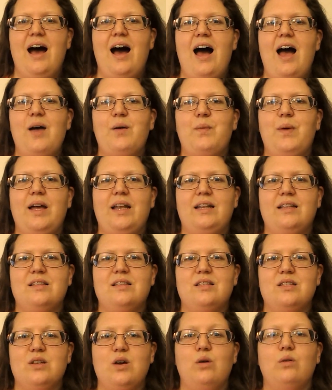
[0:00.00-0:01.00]
I waited
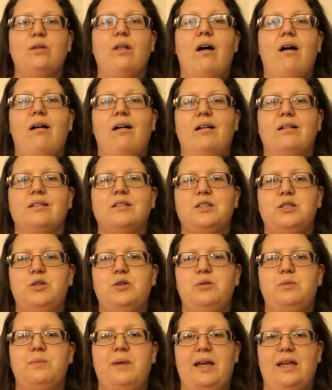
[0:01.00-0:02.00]
so long
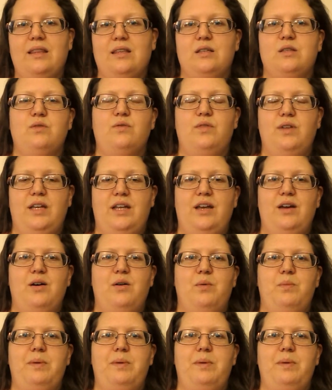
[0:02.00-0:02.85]
to make this video